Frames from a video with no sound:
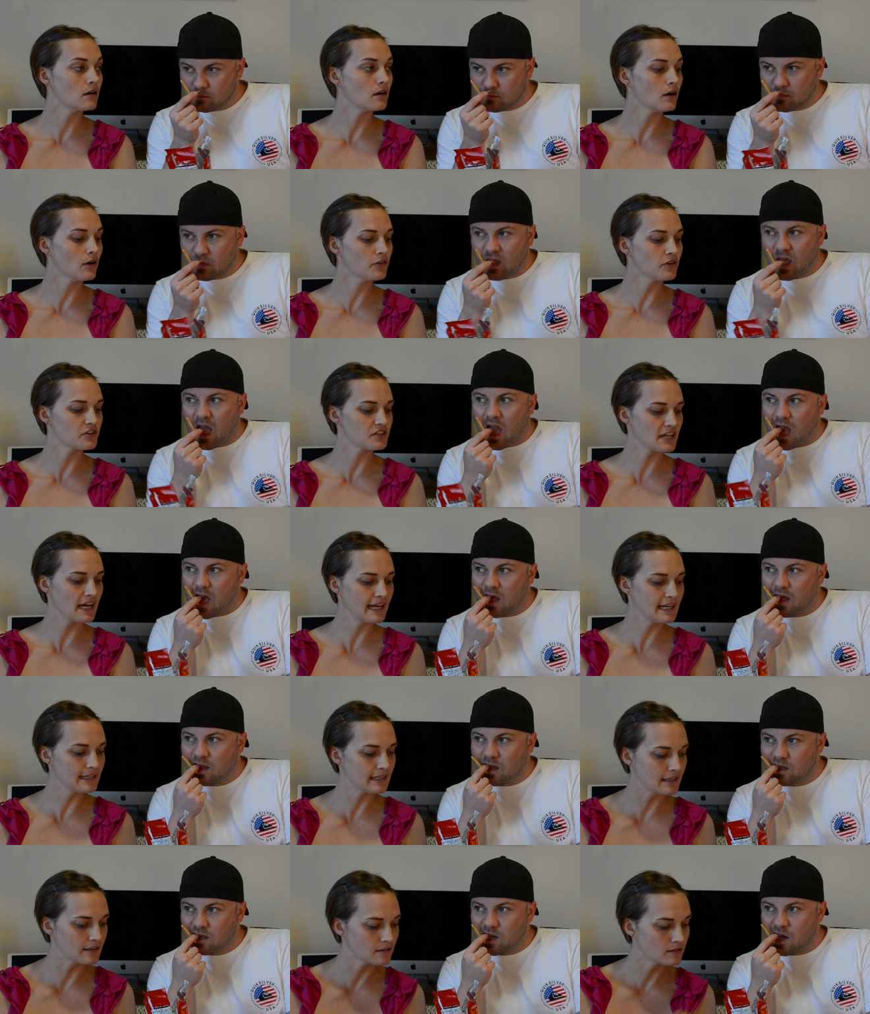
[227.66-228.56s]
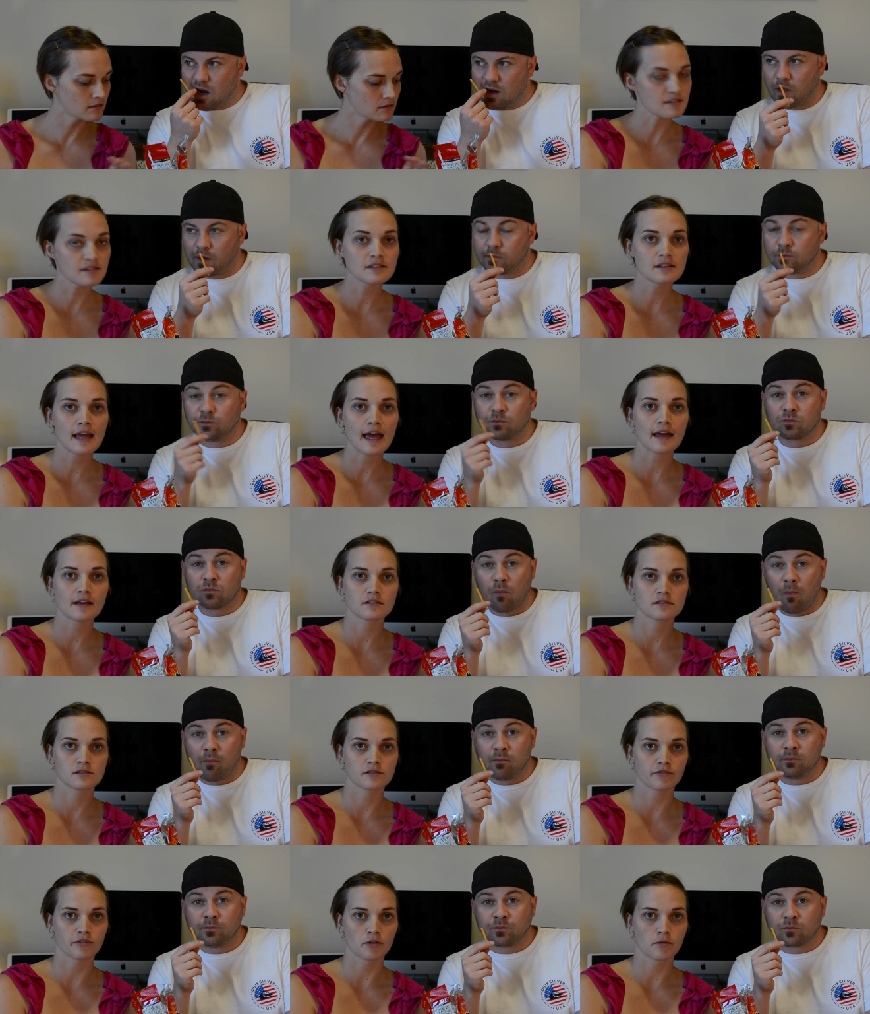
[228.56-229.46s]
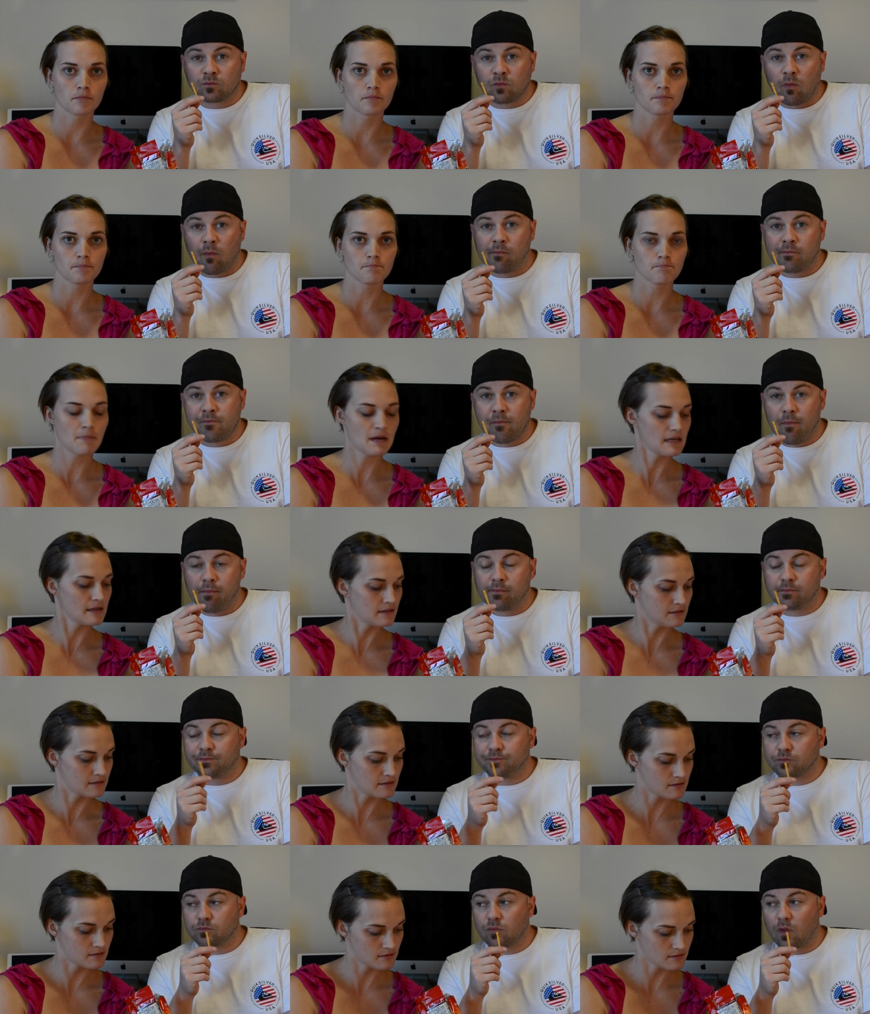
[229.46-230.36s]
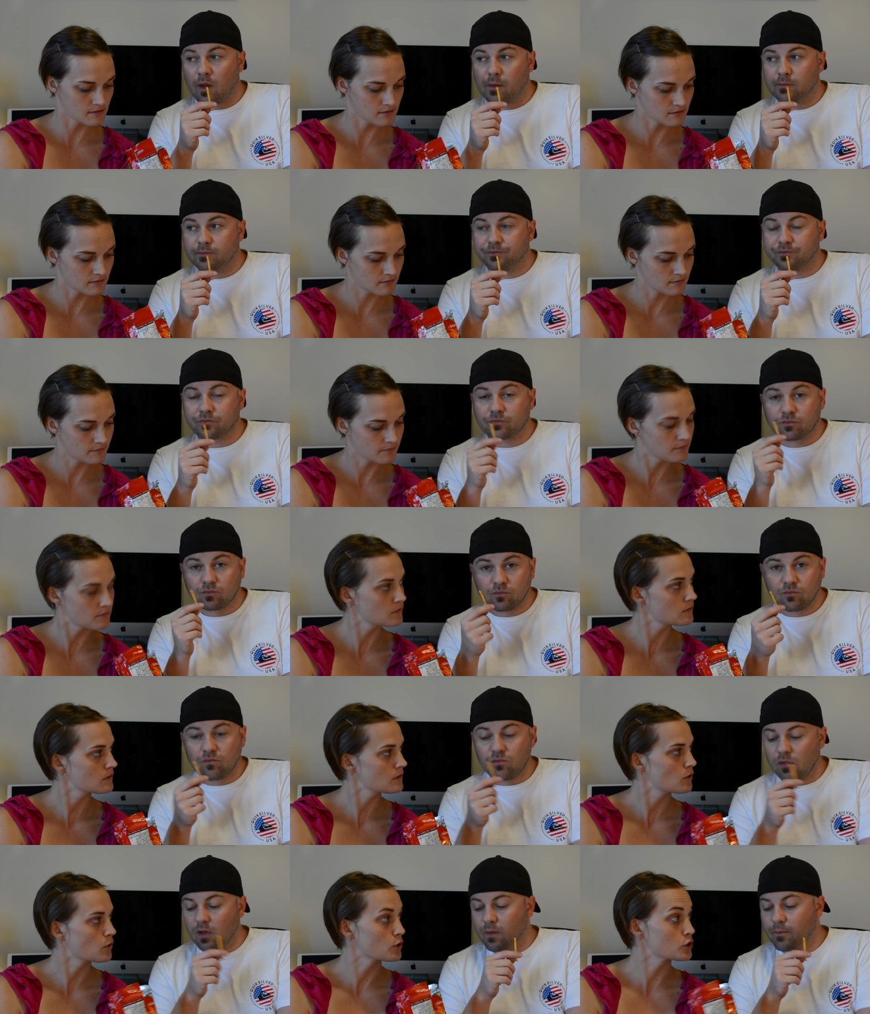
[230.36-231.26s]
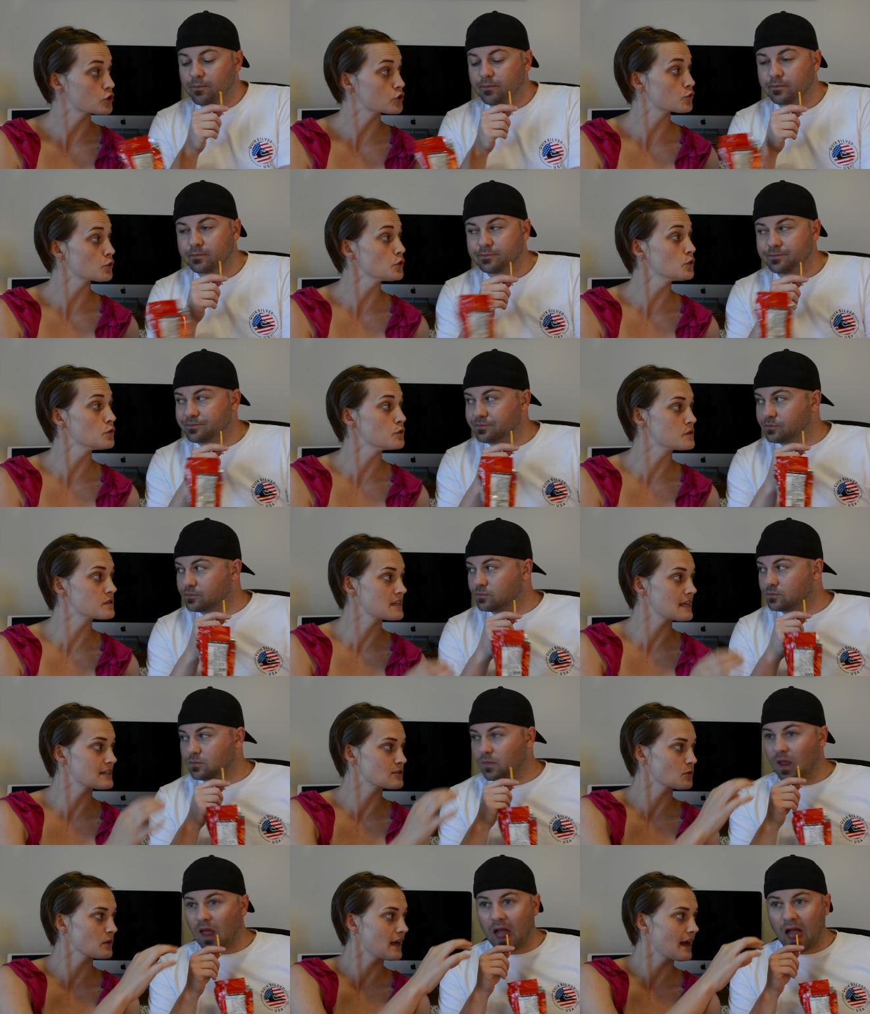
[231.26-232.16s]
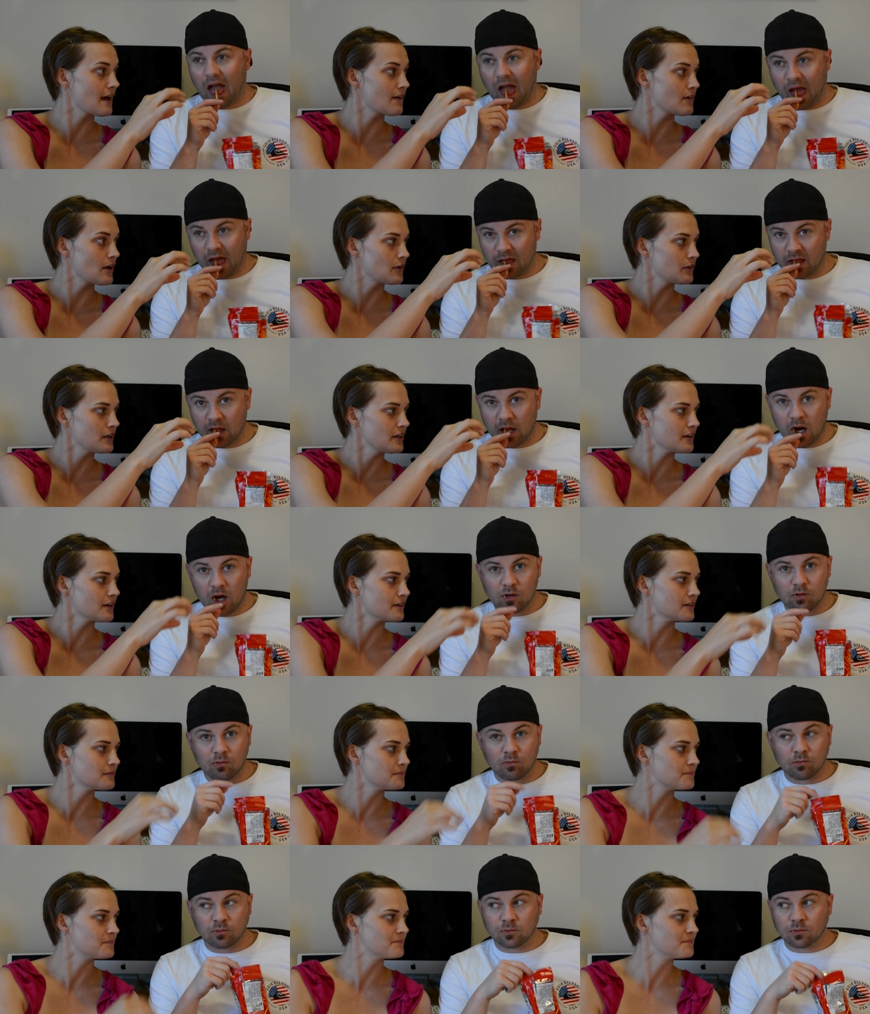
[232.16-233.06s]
Speaker 1: oh, they're tiny. Snacks for mice. Or shrews, as we have out here.